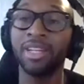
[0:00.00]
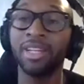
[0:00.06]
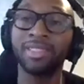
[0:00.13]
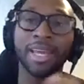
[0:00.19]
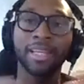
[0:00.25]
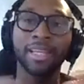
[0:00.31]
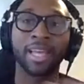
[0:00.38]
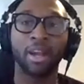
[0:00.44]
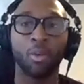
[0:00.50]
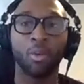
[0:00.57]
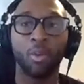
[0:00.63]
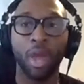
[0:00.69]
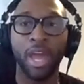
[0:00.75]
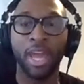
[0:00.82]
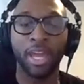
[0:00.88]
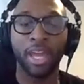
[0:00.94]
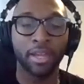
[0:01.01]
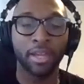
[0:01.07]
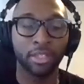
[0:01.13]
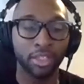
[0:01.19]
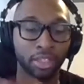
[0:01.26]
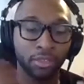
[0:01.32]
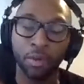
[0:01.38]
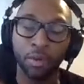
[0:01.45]
take that away and
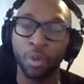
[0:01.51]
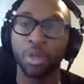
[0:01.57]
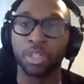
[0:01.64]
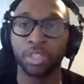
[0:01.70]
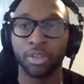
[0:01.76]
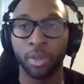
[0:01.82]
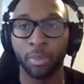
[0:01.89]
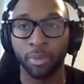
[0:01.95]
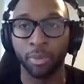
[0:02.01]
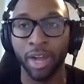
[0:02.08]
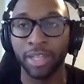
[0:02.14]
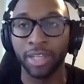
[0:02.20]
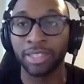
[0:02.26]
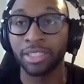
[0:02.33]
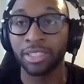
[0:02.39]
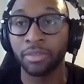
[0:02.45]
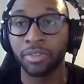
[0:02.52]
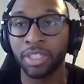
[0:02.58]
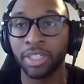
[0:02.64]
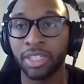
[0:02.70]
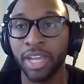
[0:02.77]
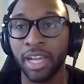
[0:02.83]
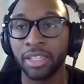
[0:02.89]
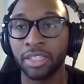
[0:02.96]
just focus on the process of
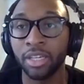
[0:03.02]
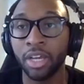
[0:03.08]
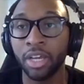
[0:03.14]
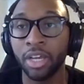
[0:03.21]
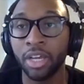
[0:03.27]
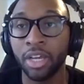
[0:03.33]
success.